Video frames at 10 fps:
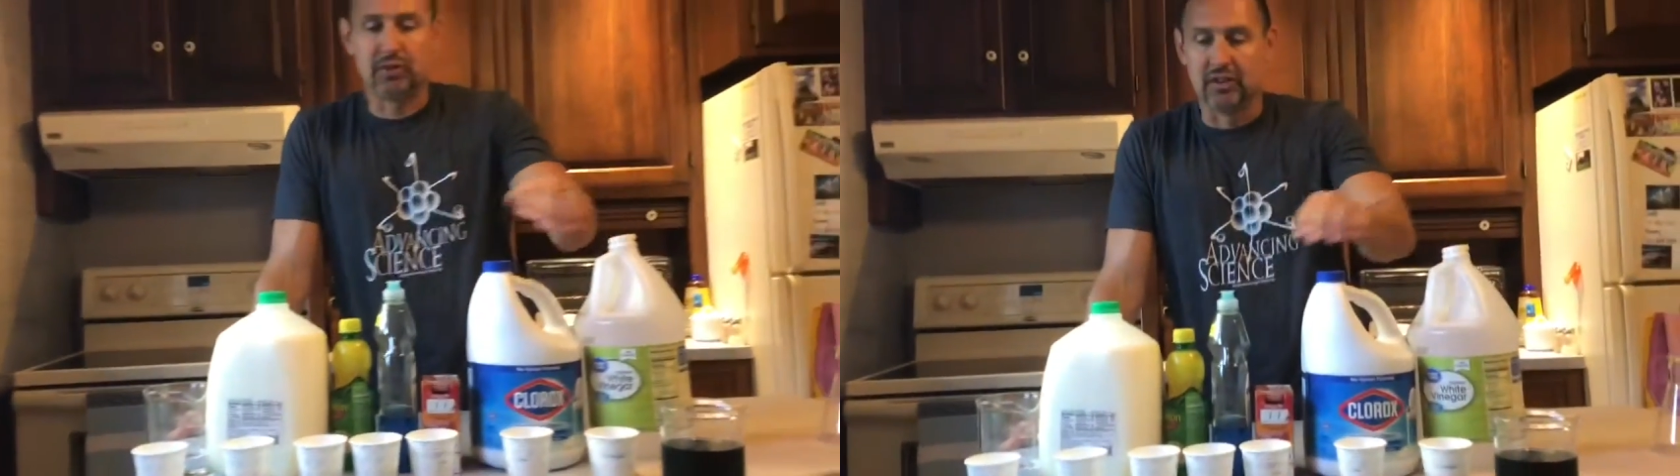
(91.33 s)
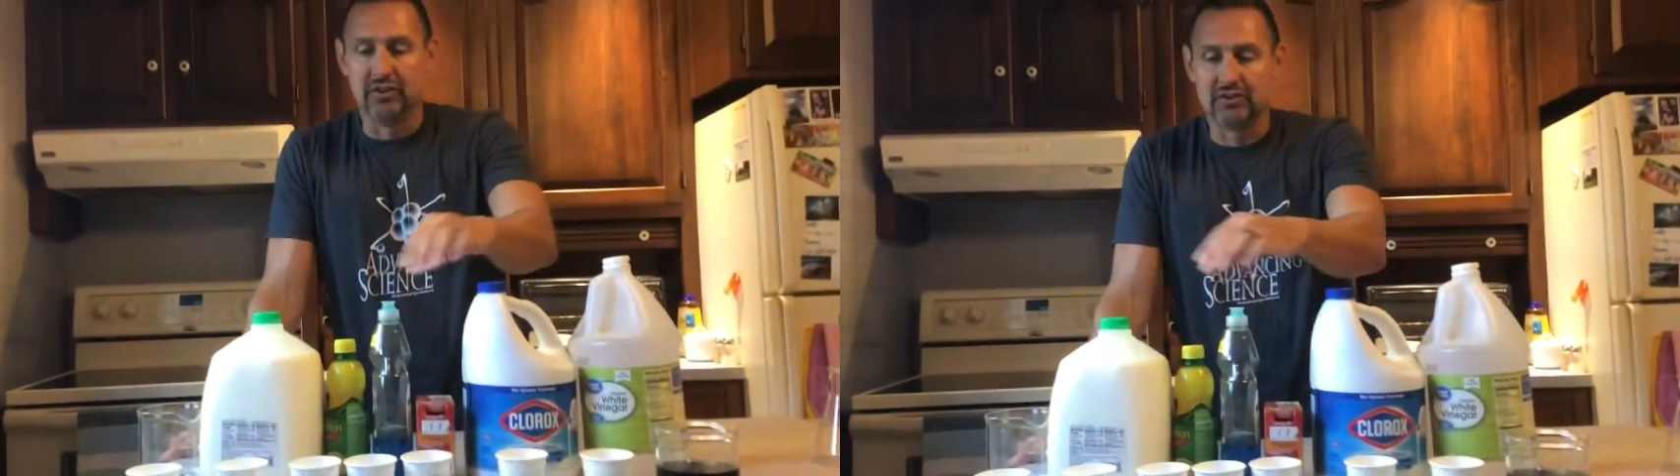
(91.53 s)

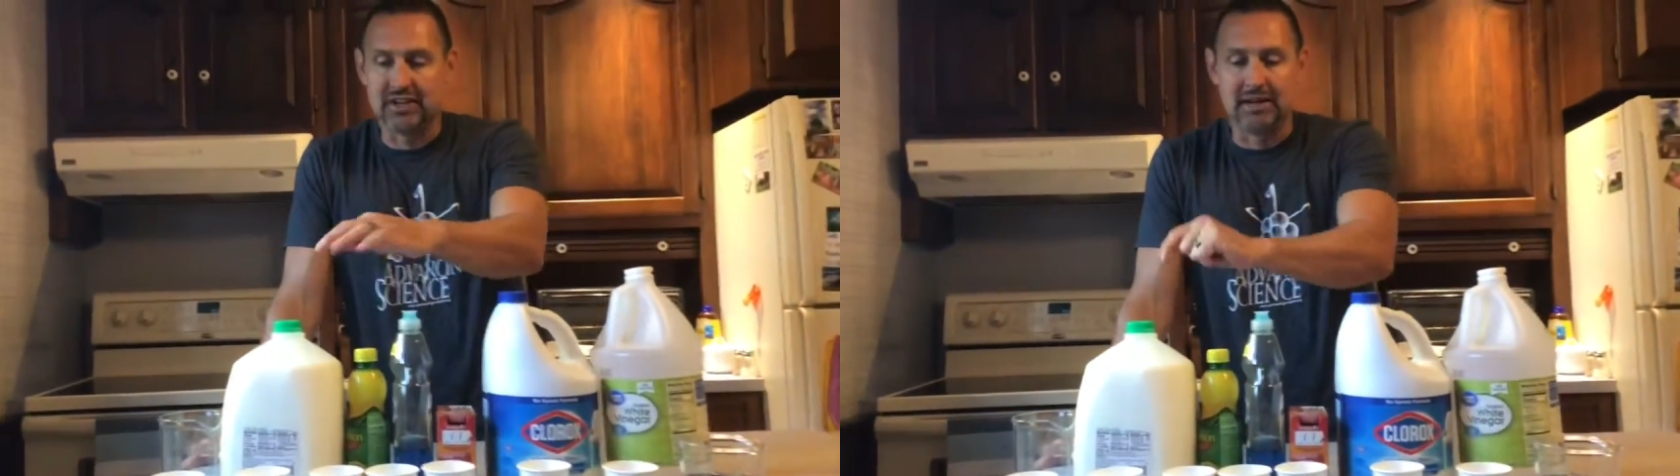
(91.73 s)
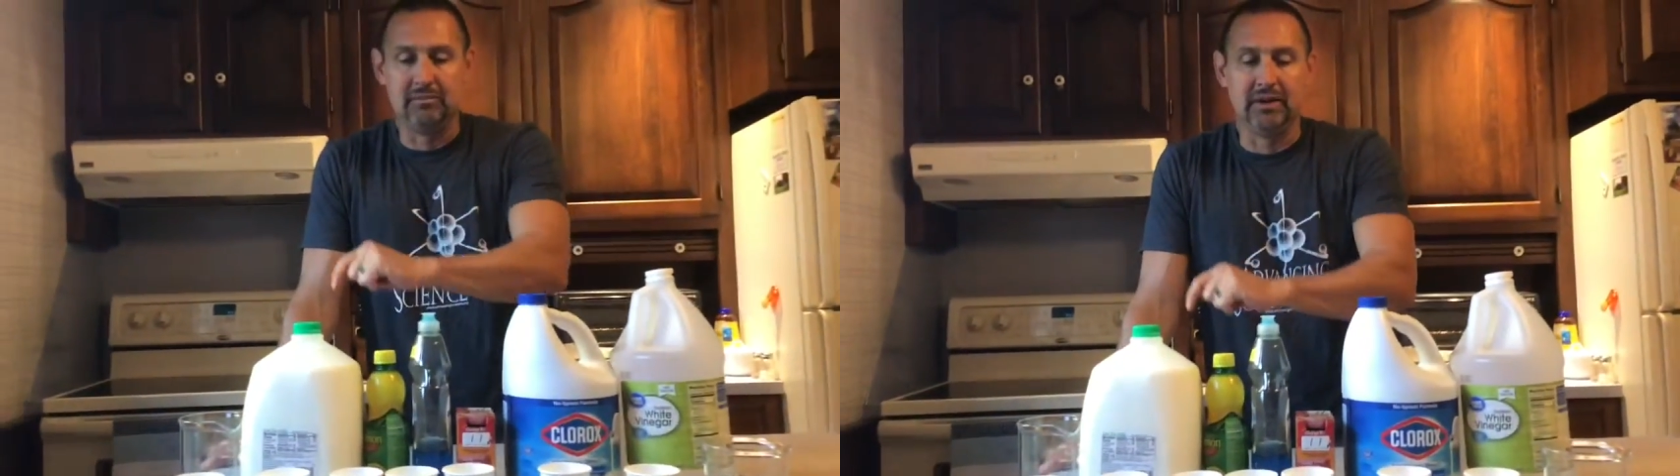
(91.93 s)
a little
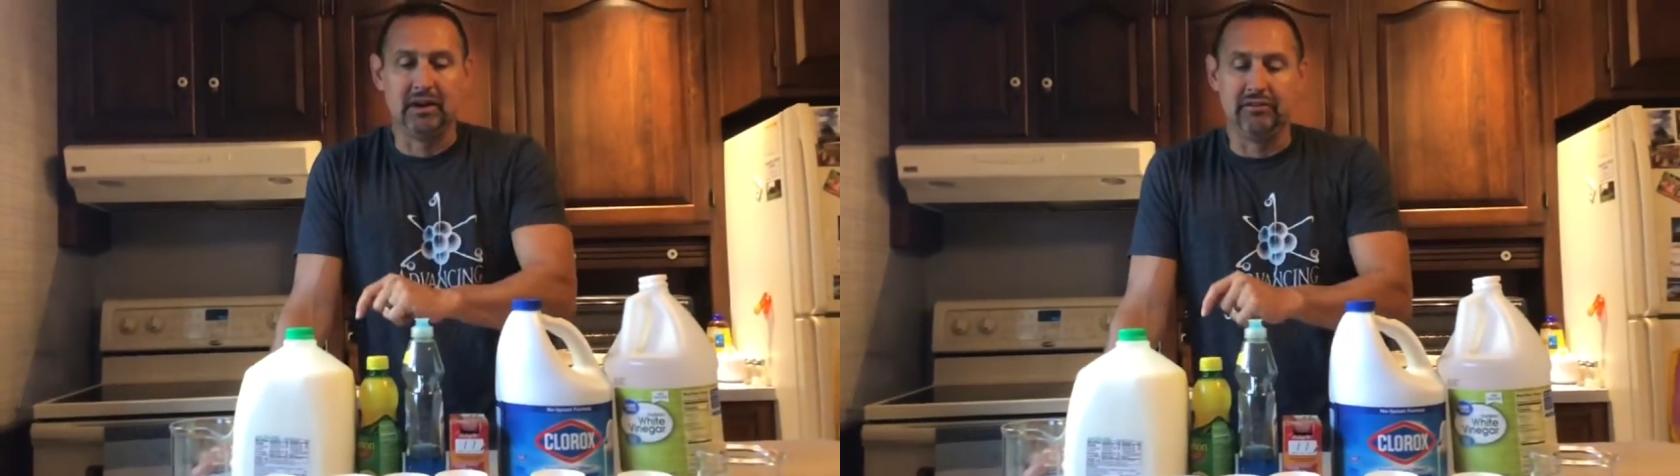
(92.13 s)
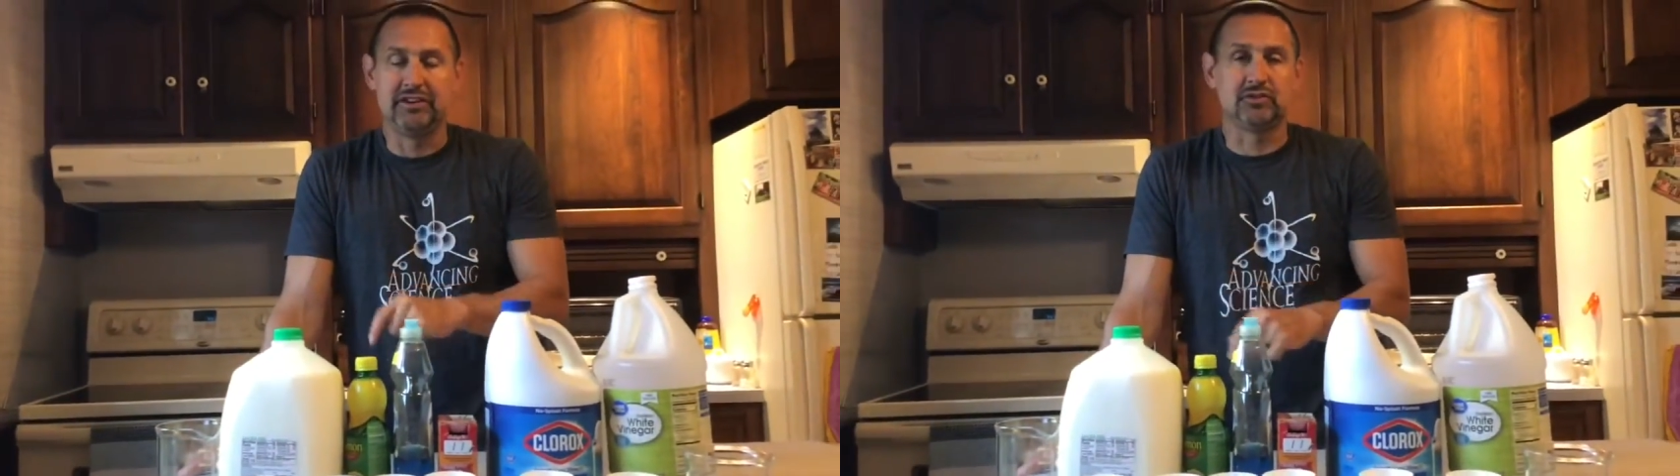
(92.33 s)
tiny bit
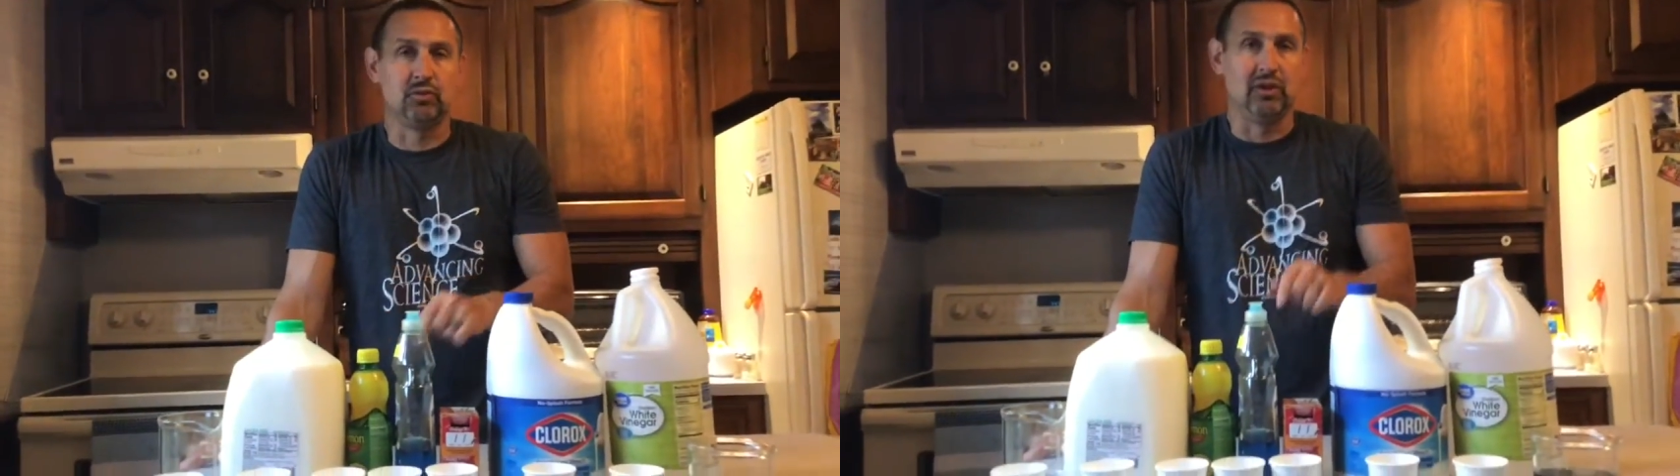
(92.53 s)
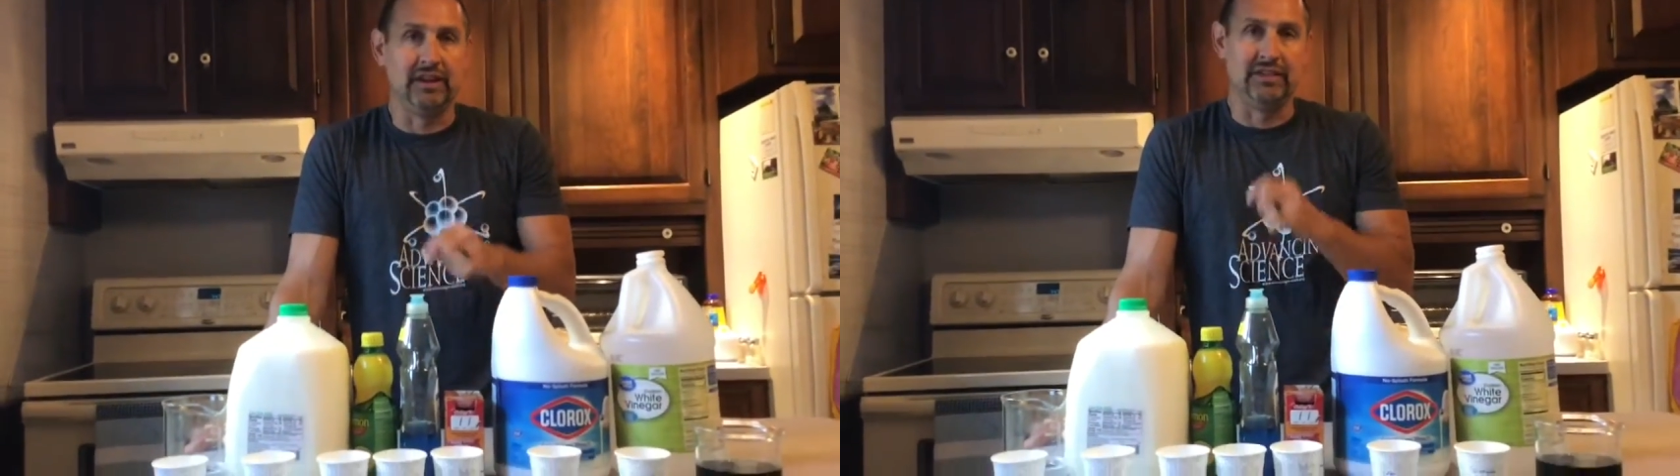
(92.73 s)
of each
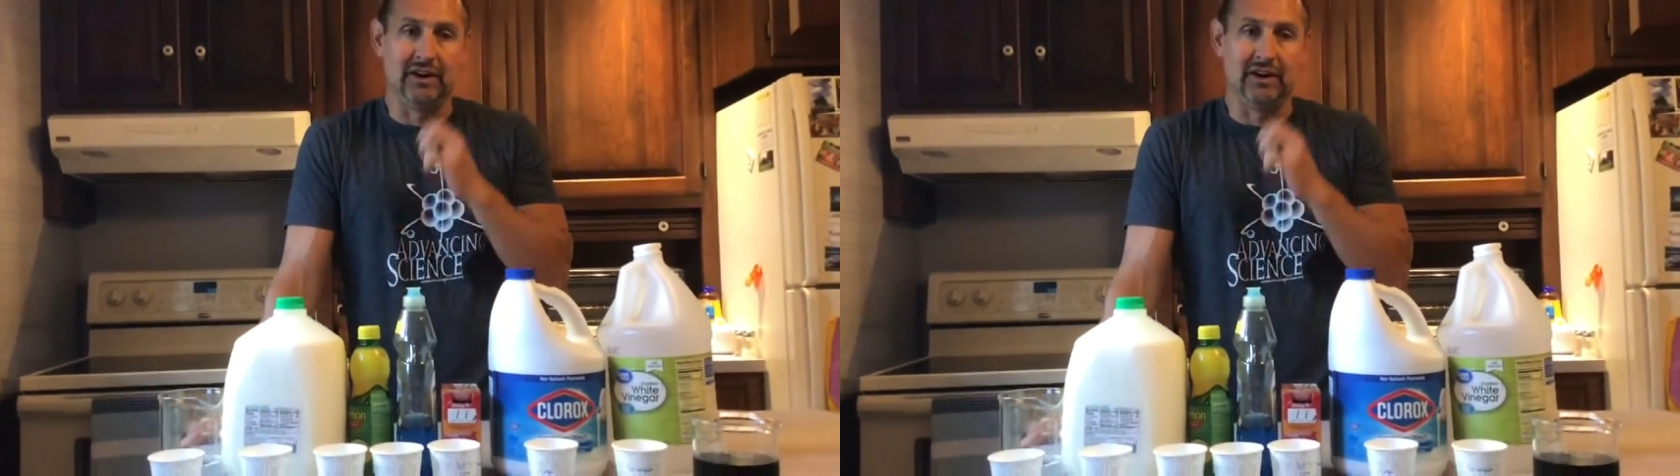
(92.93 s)
one in there.